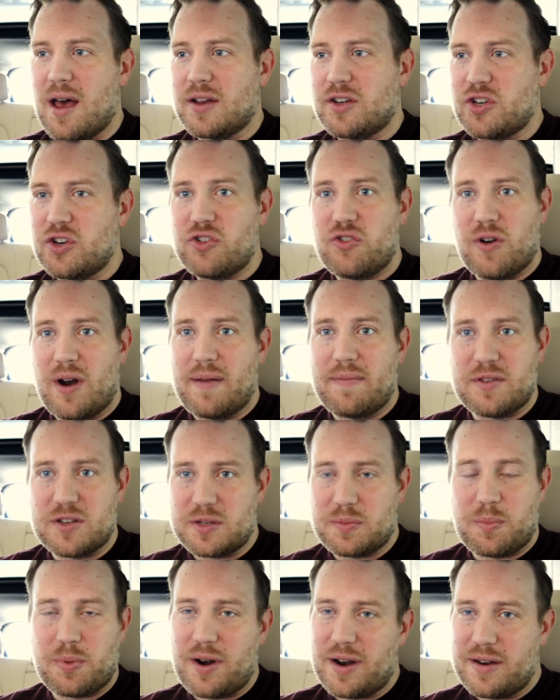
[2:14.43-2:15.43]
to drive
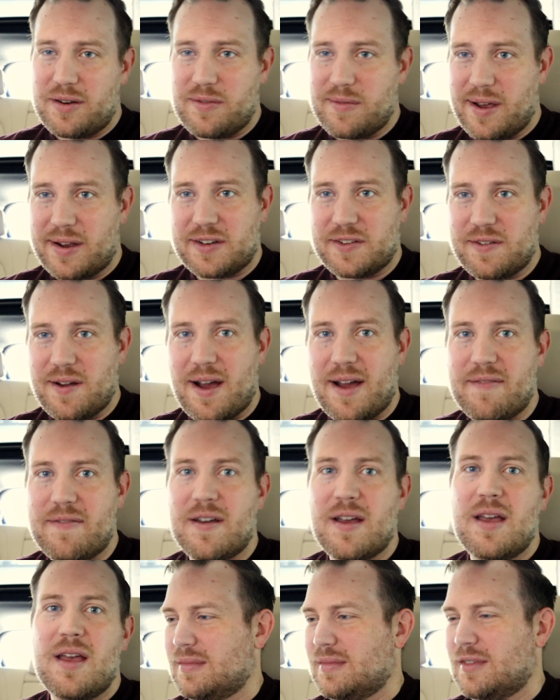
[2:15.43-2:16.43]
this brand new X5.
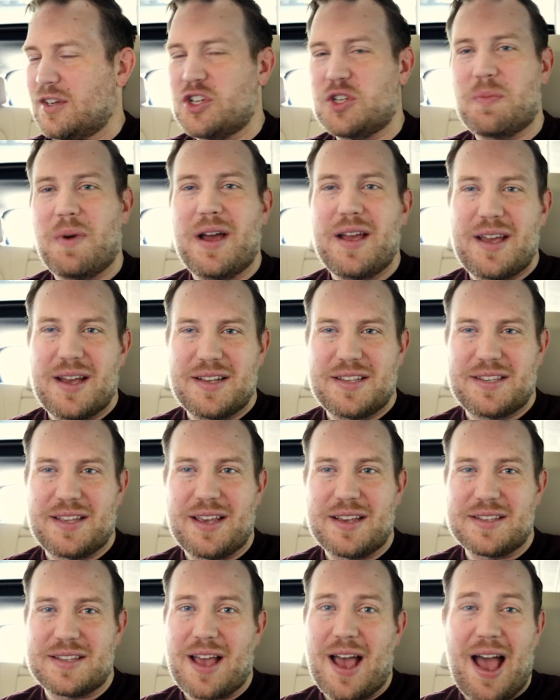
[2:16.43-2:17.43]
Which my guess
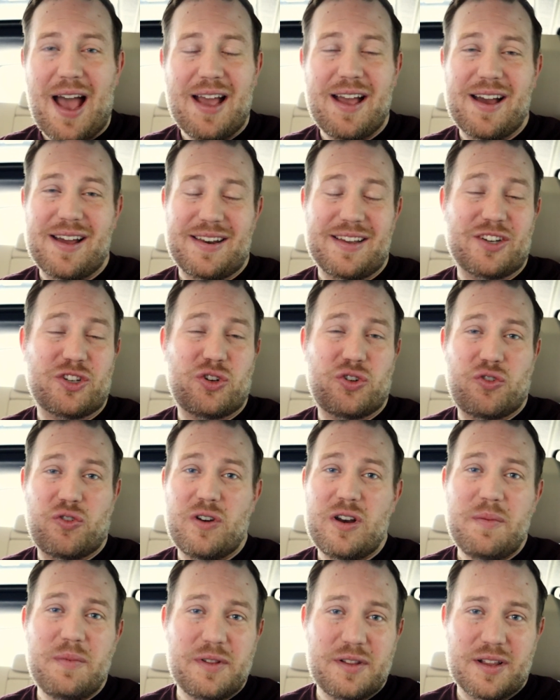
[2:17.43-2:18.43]
is I got
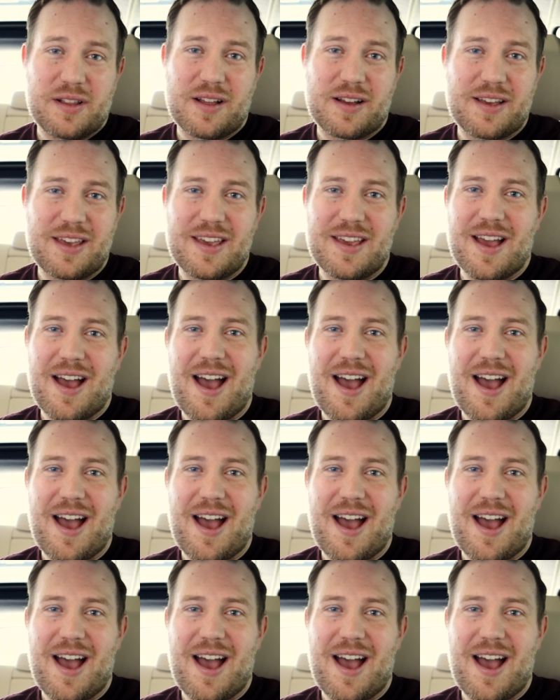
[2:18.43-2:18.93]
extremely lucky.